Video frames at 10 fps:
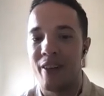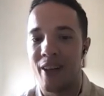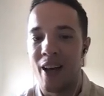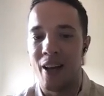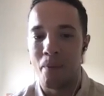
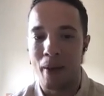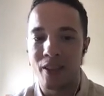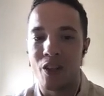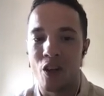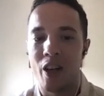uh,
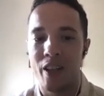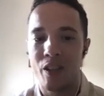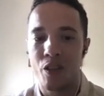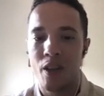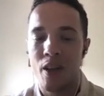better
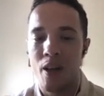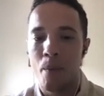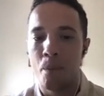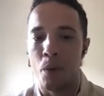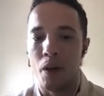knowledge,
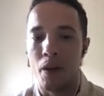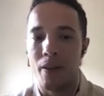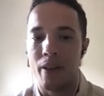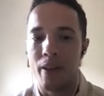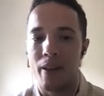but
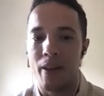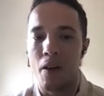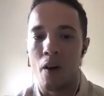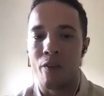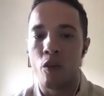
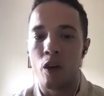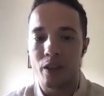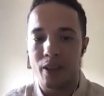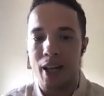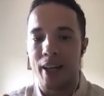of
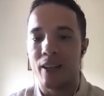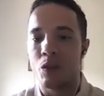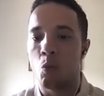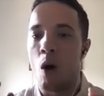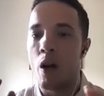course there is
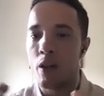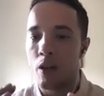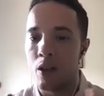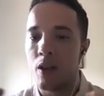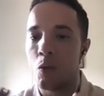one
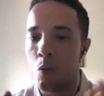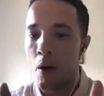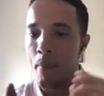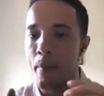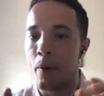
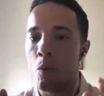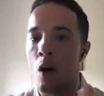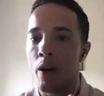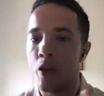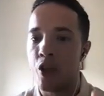maybe
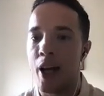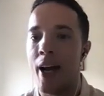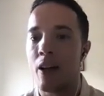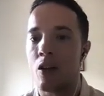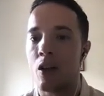one
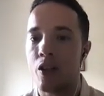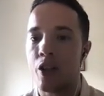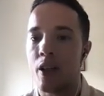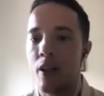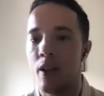shared
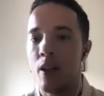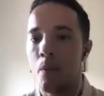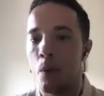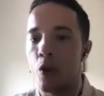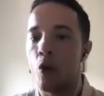culture,
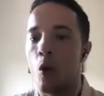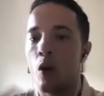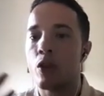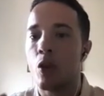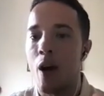but you
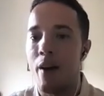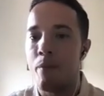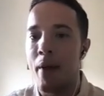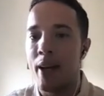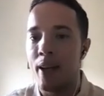also have
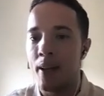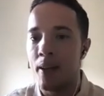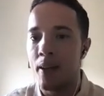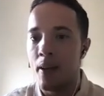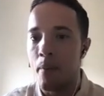many
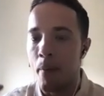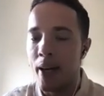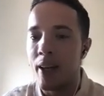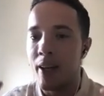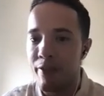
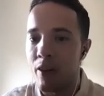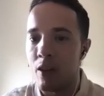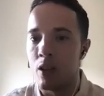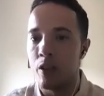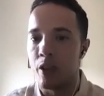many different
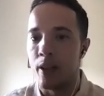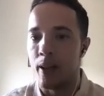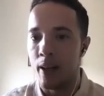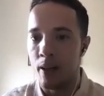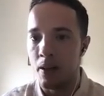culture
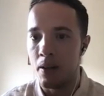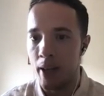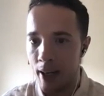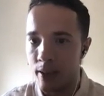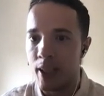in
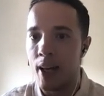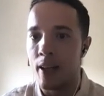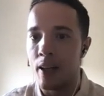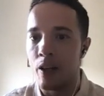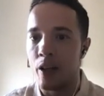inside
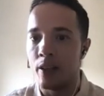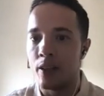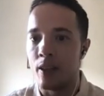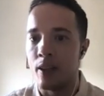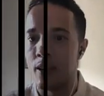Indonesia.